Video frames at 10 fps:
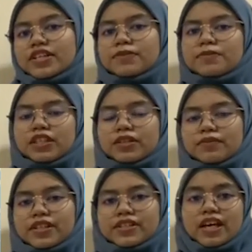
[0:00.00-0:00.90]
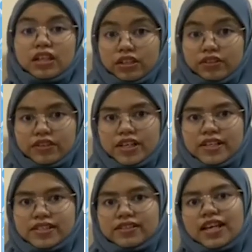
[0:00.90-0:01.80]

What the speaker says: risk, medium risk, and low risk.